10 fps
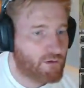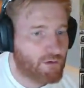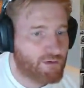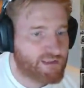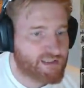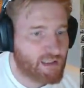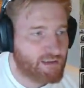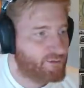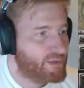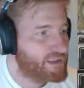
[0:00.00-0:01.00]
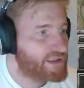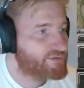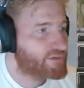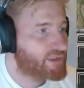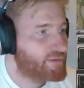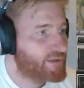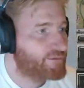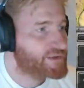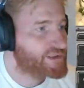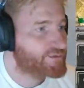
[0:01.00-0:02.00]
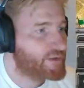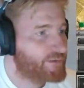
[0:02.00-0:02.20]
Italian planes will come out this way.